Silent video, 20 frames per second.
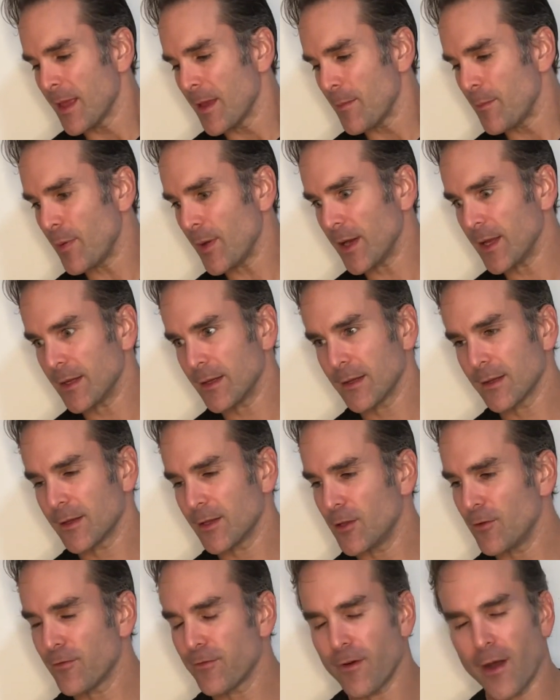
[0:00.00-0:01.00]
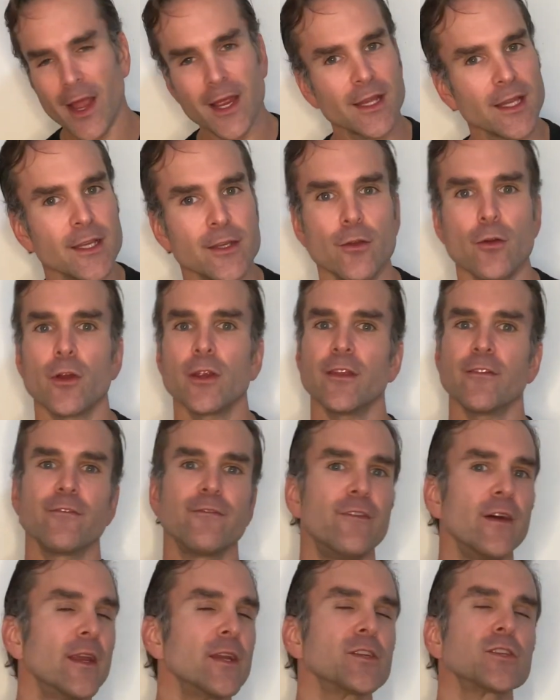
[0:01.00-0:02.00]
But you finally do it, you
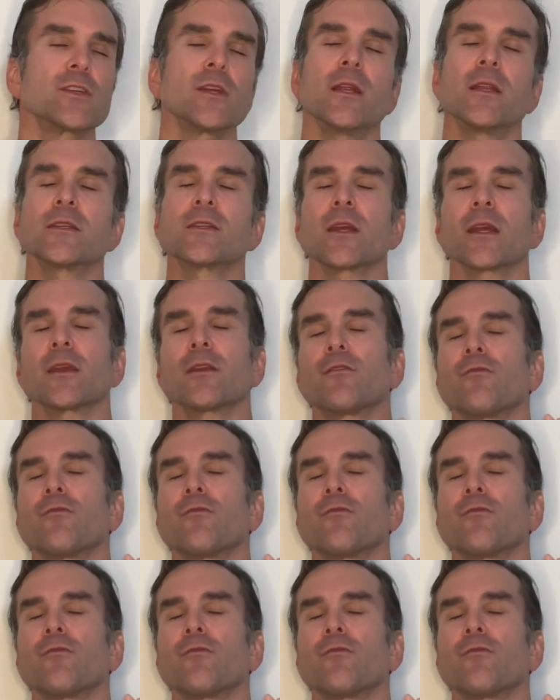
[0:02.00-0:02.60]
finish, and it's like,